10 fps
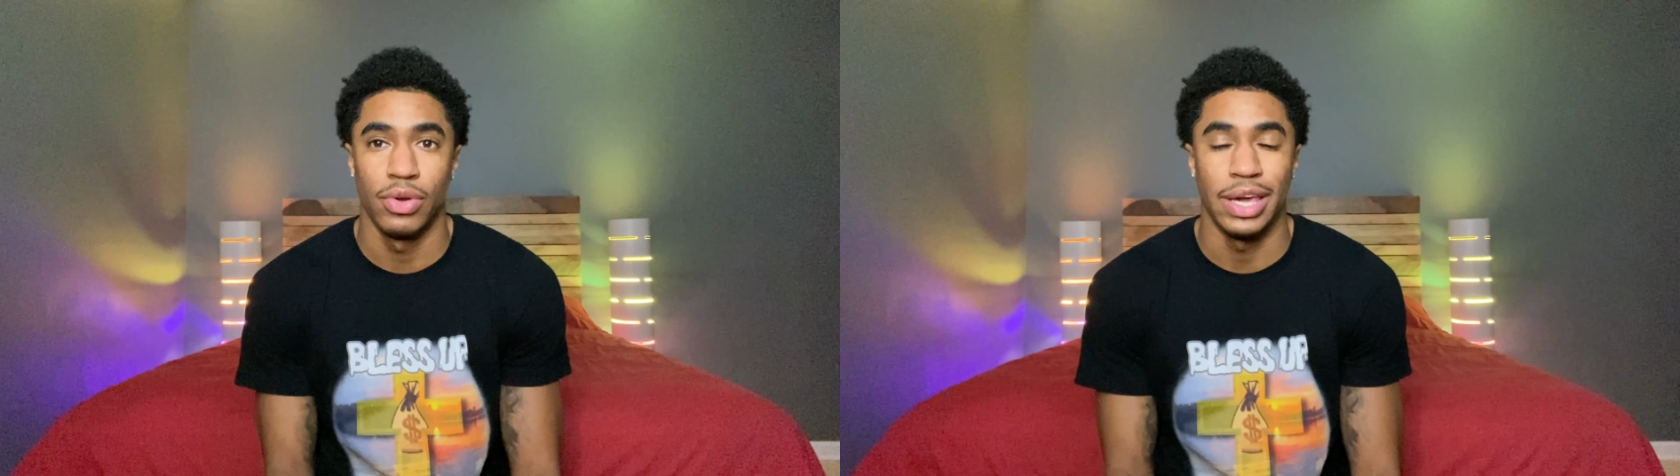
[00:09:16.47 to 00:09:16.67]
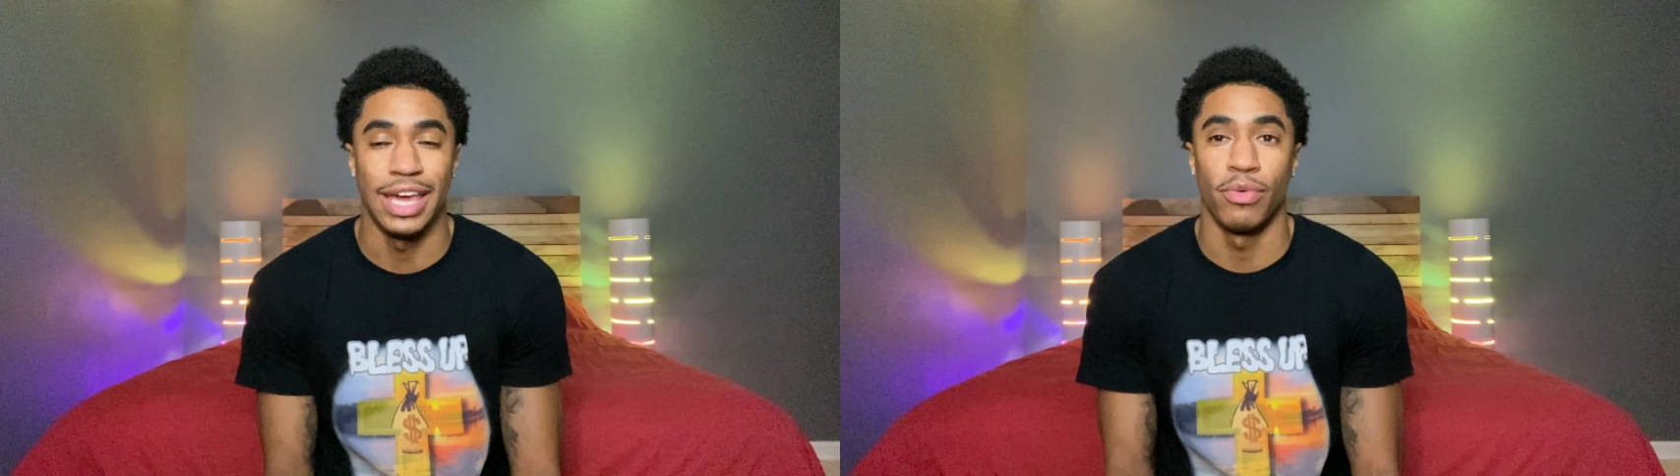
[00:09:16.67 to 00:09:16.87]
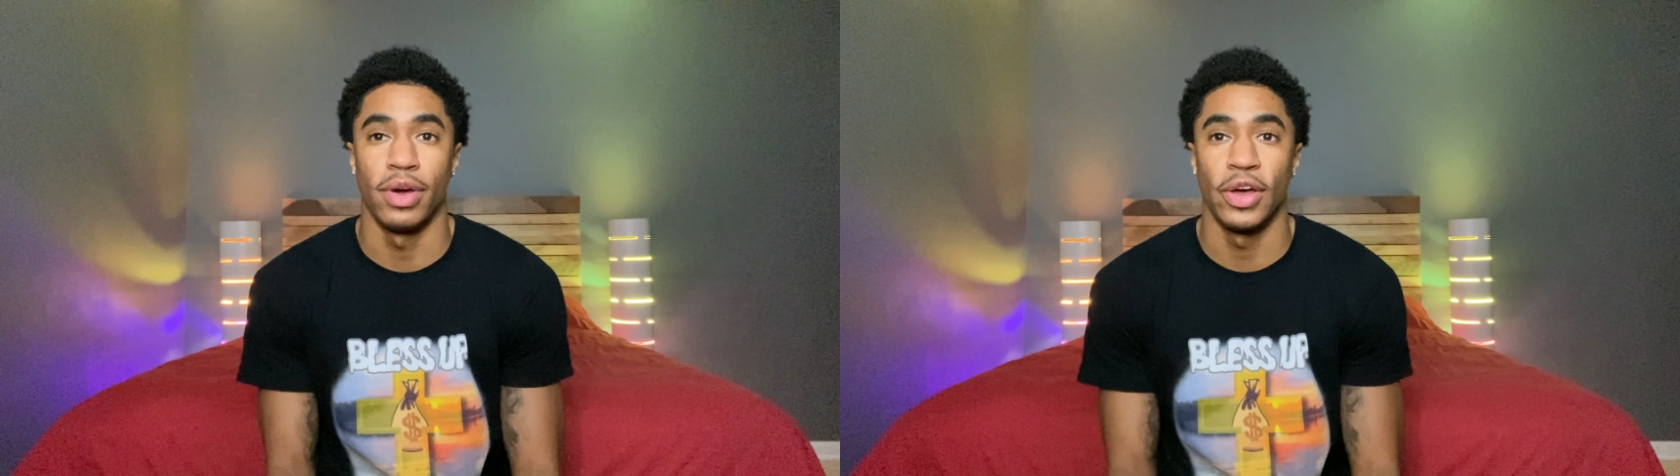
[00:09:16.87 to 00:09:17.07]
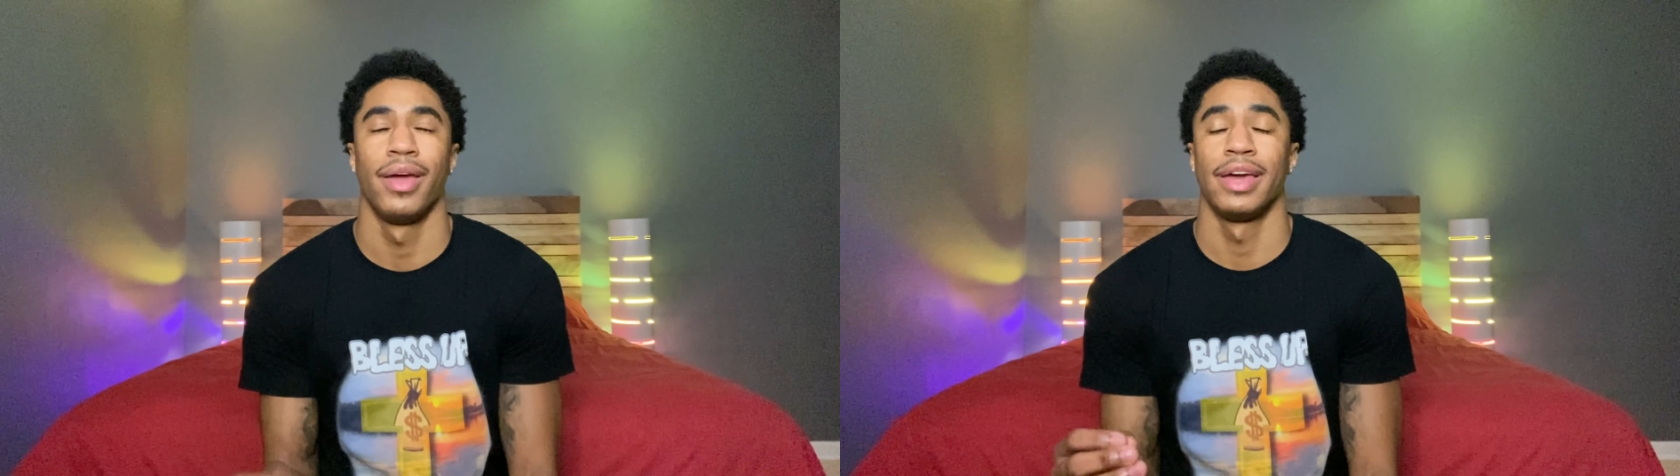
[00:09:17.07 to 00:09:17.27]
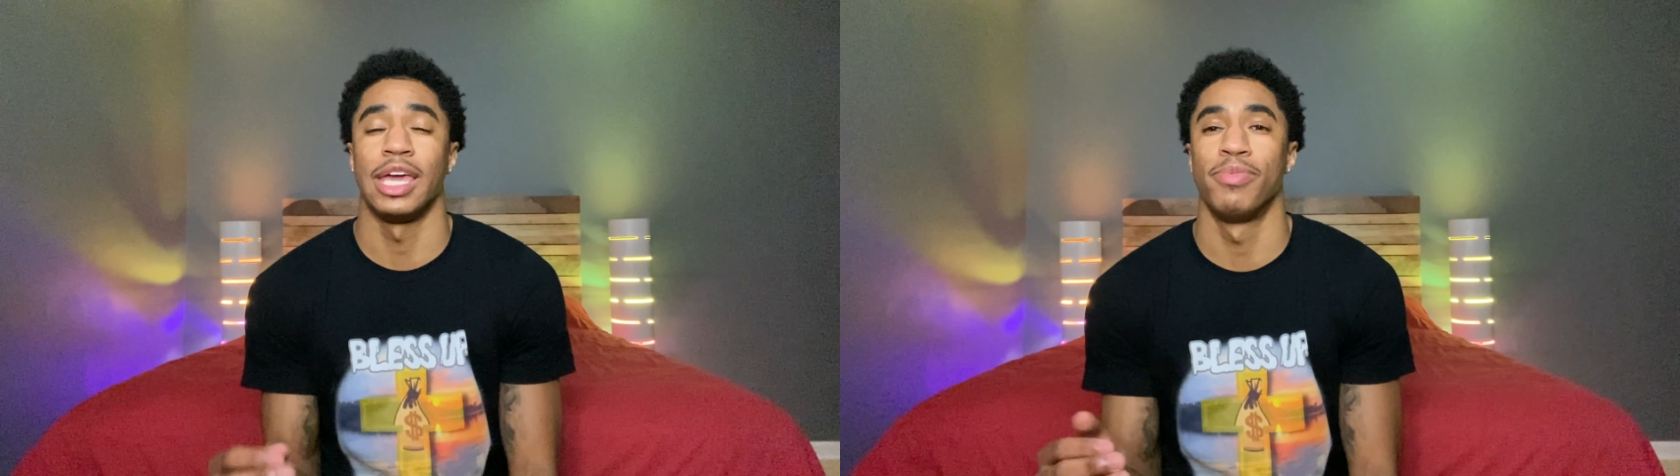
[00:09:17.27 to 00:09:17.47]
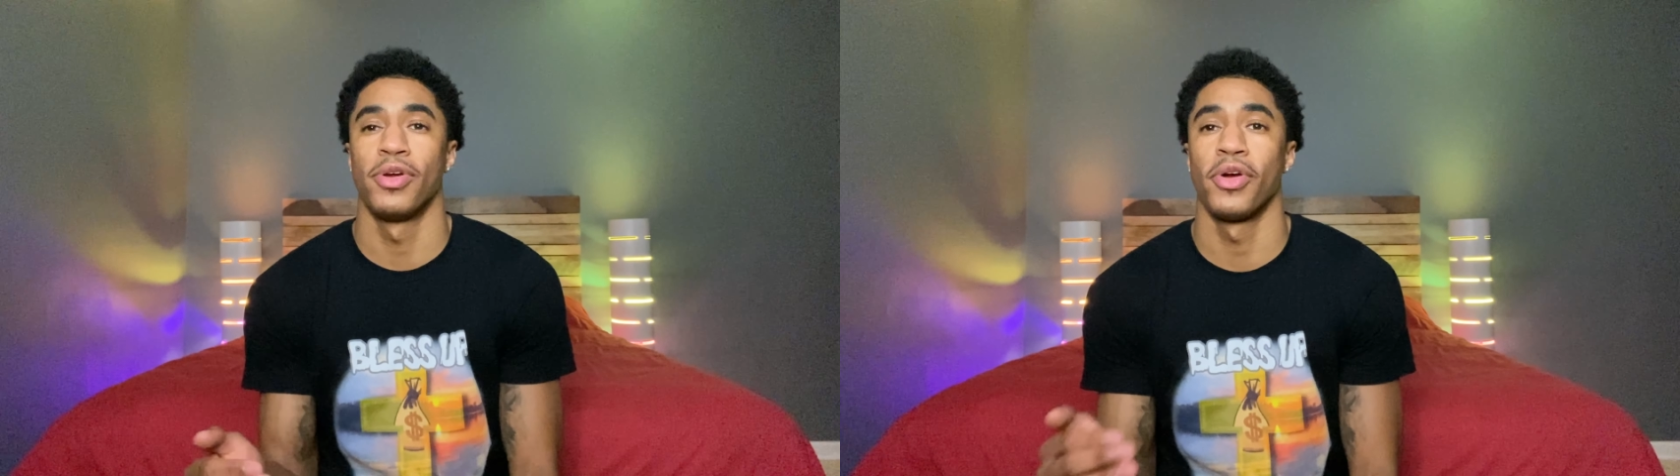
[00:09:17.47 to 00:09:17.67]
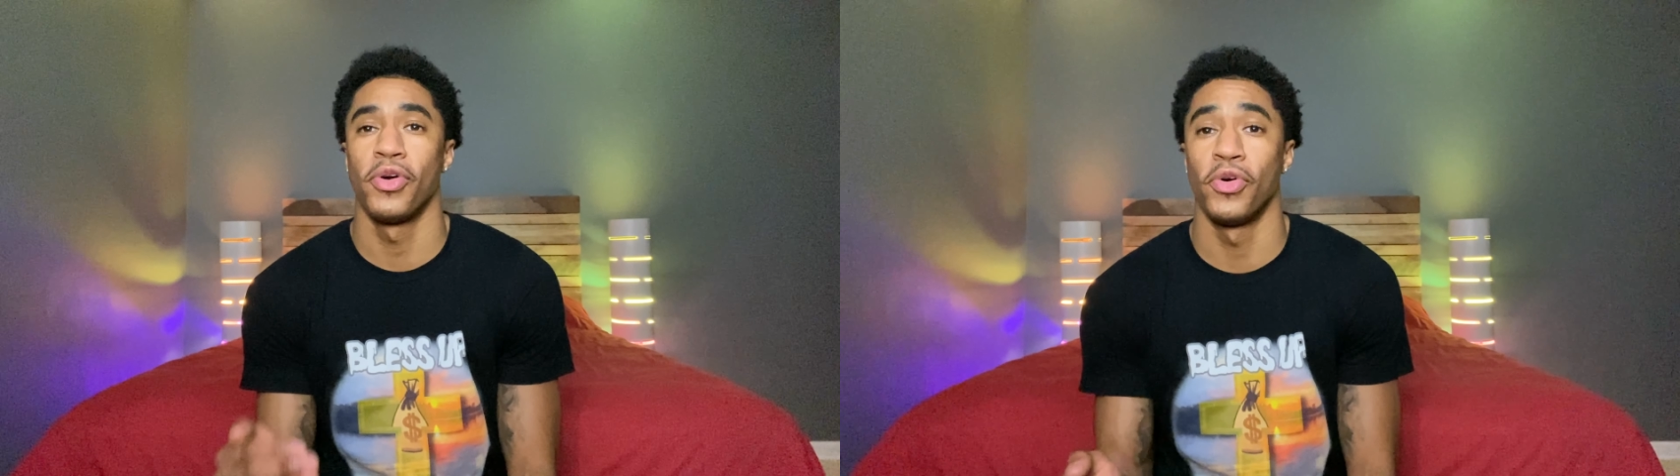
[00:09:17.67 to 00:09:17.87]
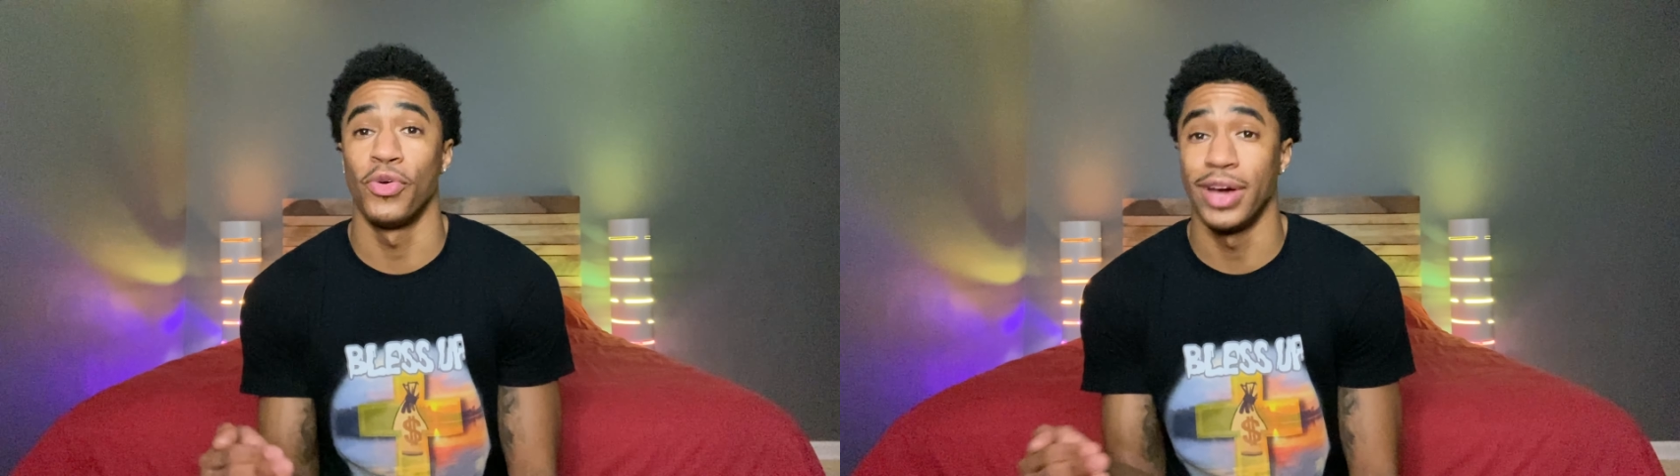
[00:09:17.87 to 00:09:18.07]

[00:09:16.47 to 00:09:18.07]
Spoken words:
it will help keep your whole